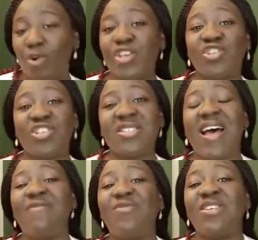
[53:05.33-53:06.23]
or you just
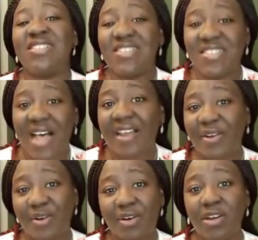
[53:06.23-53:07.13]
have the
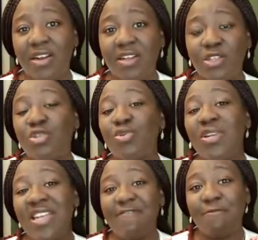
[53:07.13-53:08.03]
desire to
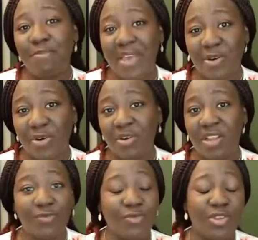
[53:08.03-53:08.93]
live better,
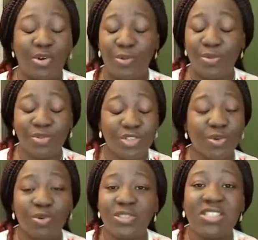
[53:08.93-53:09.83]

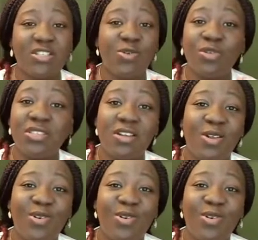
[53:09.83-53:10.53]
don't